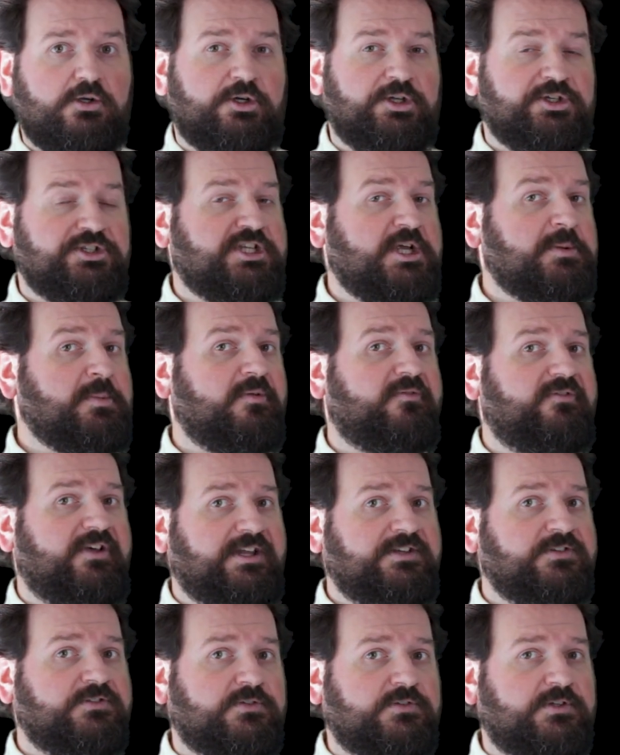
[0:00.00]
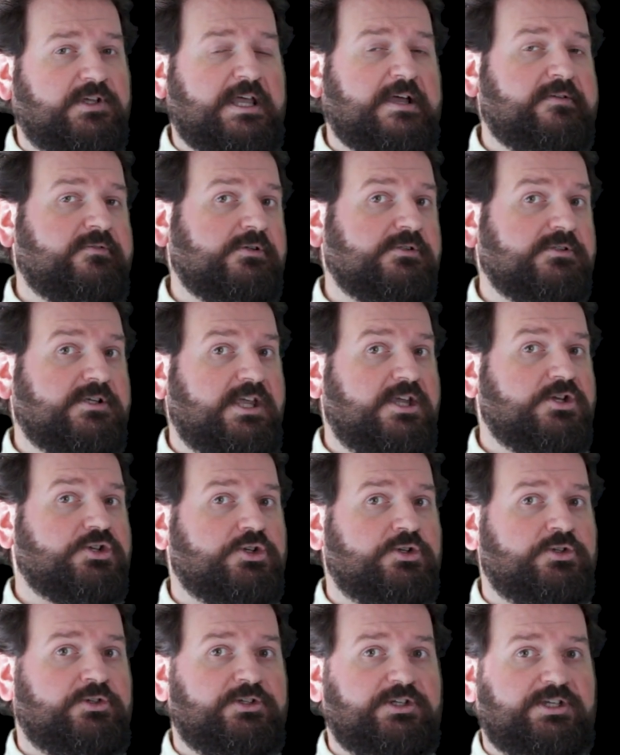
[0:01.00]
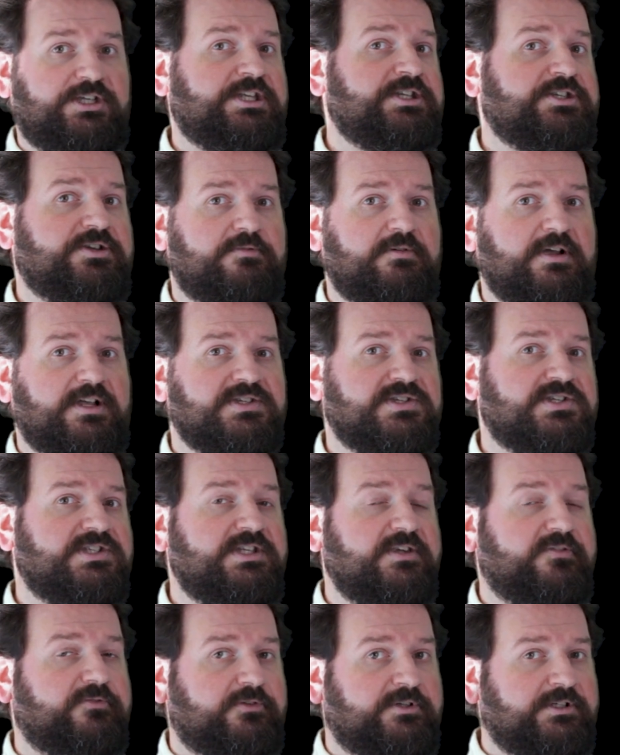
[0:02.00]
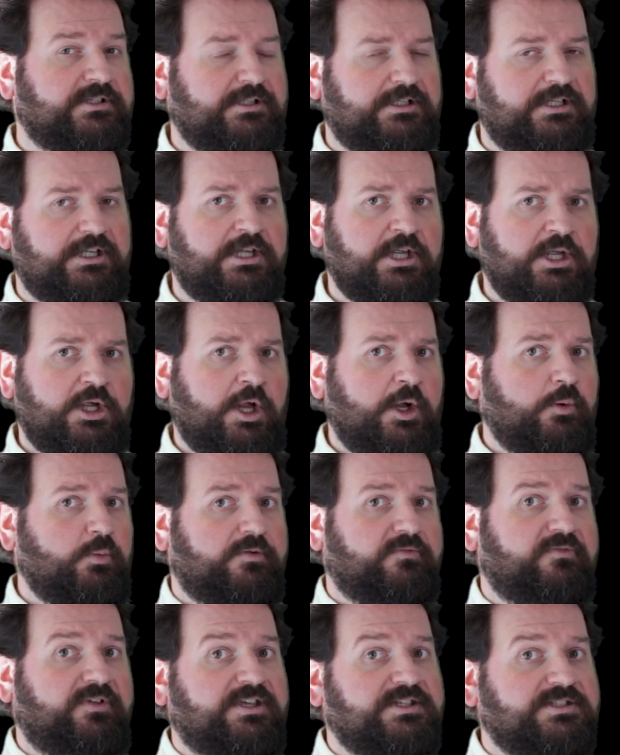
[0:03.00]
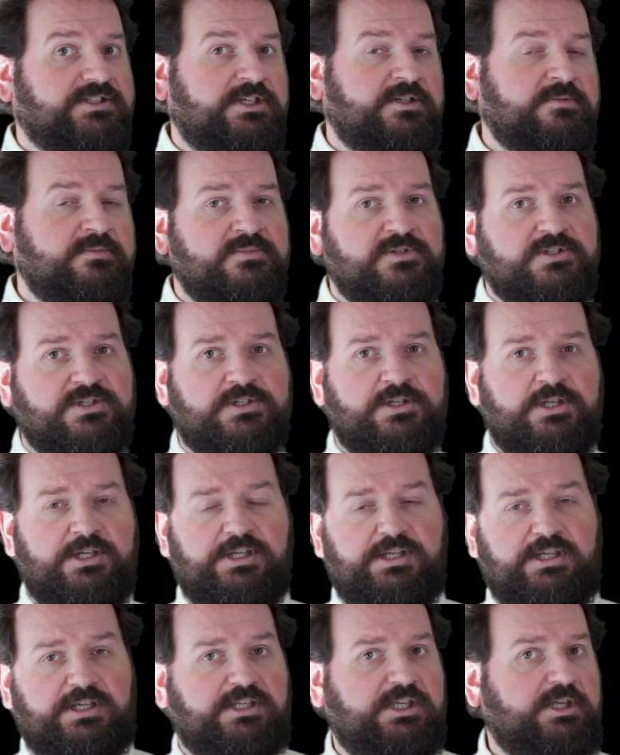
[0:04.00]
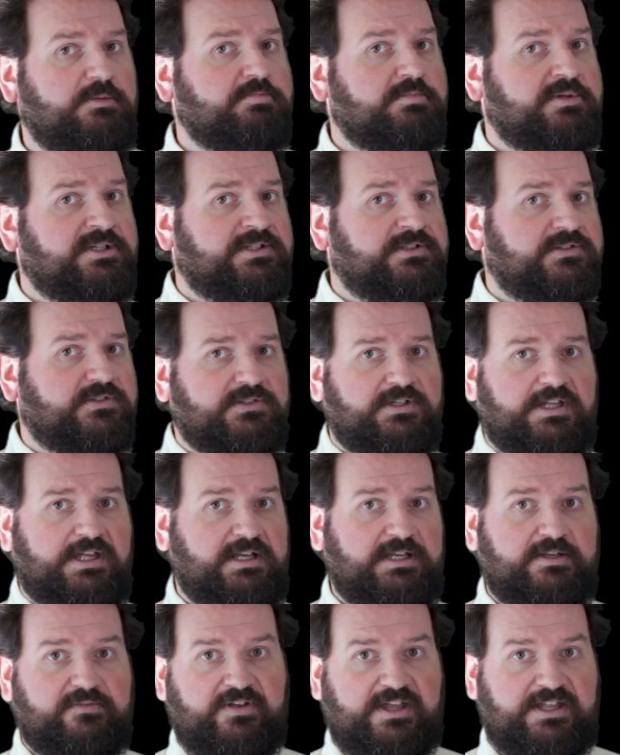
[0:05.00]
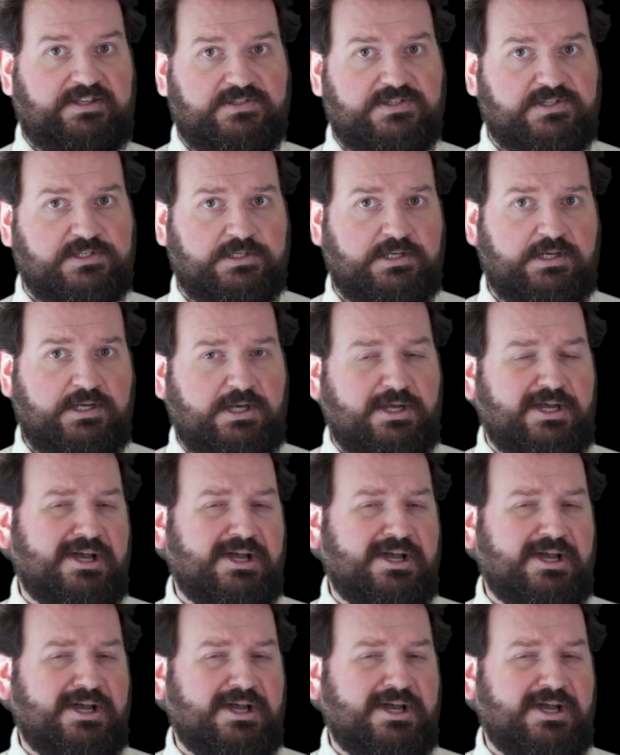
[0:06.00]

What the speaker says: On top of that, every location interacts differently with victims, equipment and events,